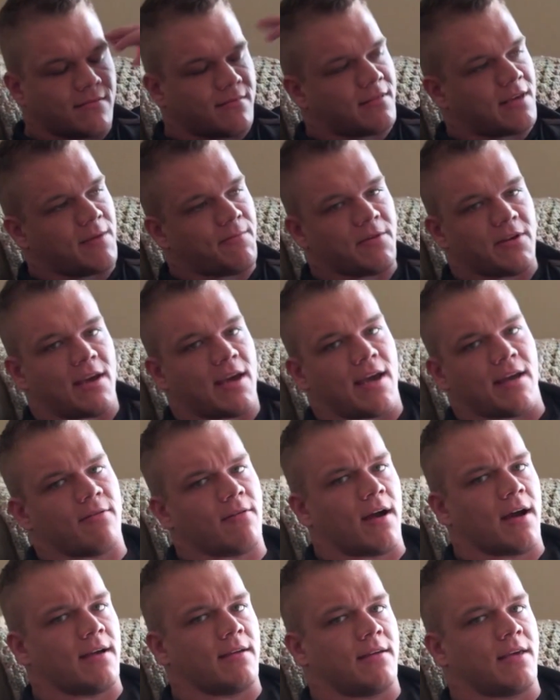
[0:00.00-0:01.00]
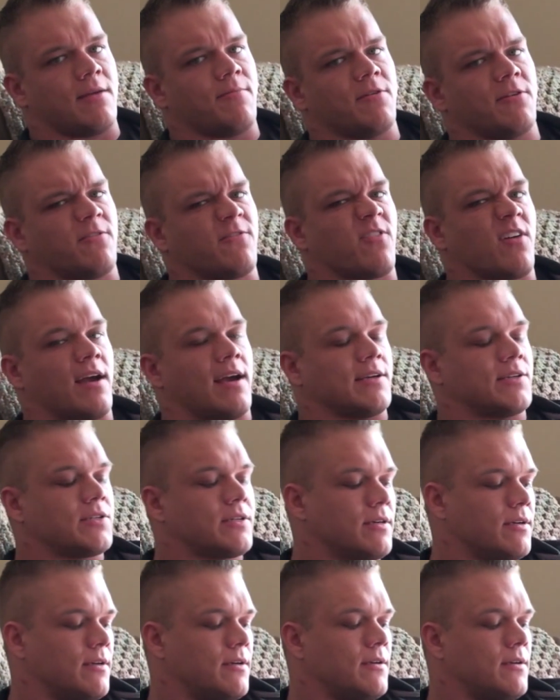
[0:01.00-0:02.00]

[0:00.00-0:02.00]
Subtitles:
keeping your head right, keeping you fresh.